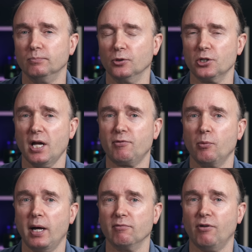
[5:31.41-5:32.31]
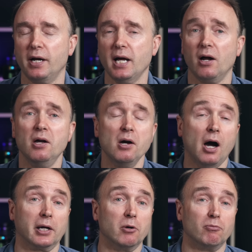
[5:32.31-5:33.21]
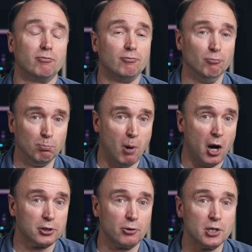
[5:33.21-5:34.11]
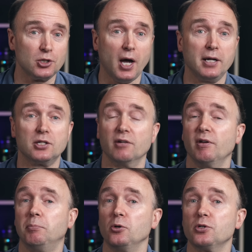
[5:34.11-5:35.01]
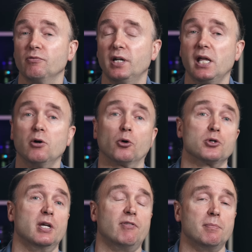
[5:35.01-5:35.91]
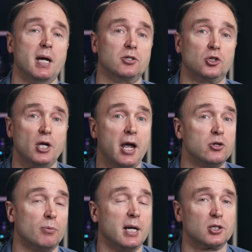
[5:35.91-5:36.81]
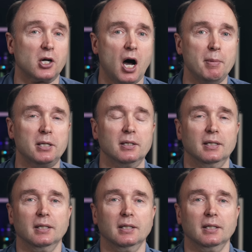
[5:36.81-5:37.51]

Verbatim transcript: We'll just have to wait and find out. I'm going to monitor his site, see if he pulls the video, or see if he makes a change or makes a comment.